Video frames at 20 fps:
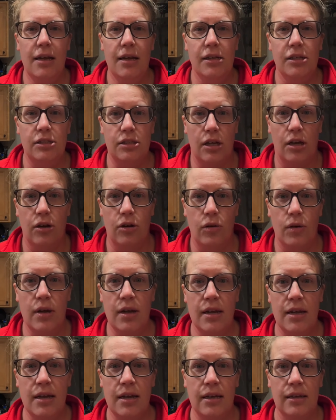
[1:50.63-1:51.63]
So
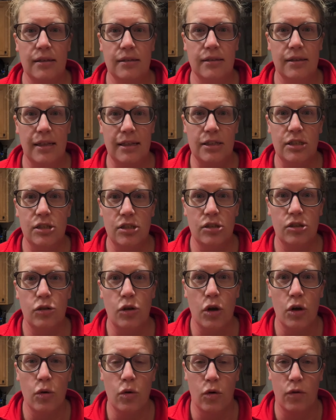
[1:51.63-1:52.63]
let's
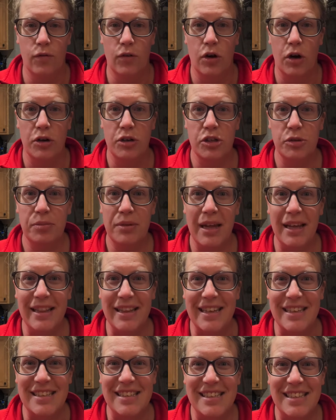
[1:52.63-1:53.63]
go over our supply
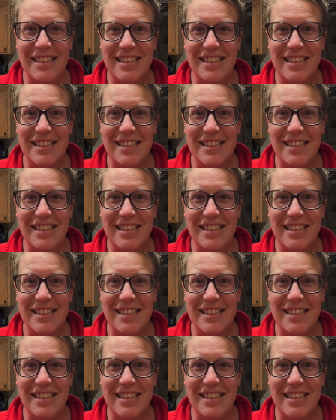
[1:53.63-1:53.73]
list.